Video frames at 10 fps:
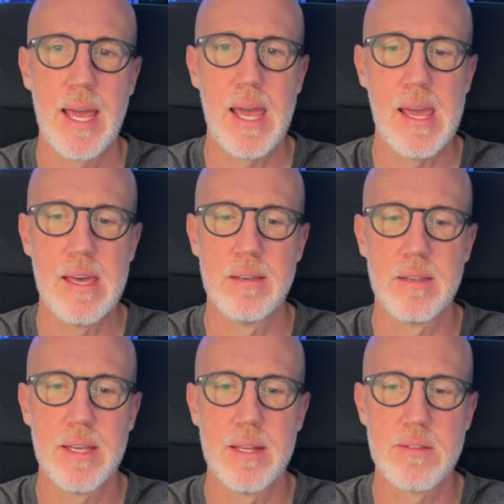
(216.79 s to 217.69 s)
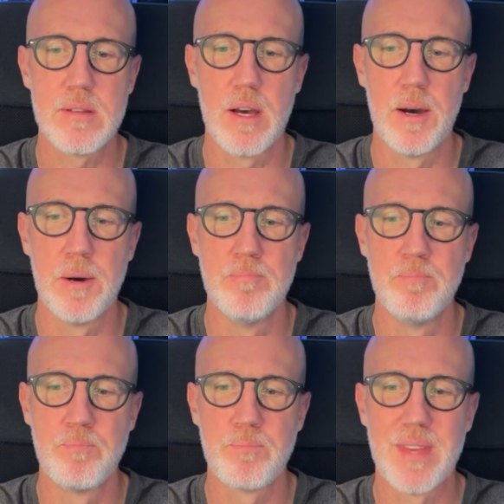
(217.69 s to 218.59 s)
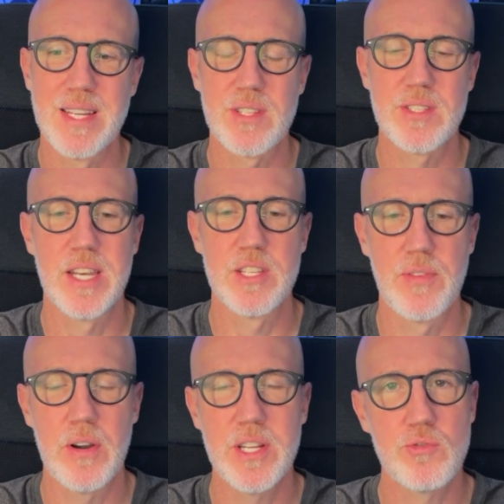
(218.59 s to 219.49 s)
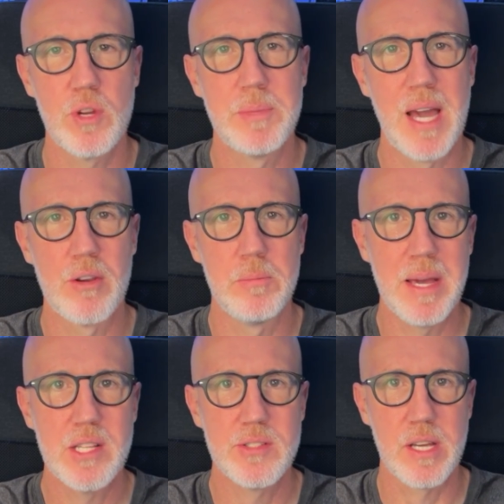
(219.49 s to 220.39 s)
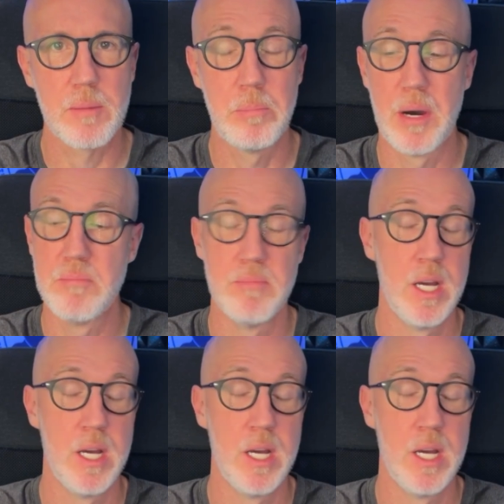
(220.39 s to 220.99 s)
And it's, um, as I said, it's very stripped down and basic, but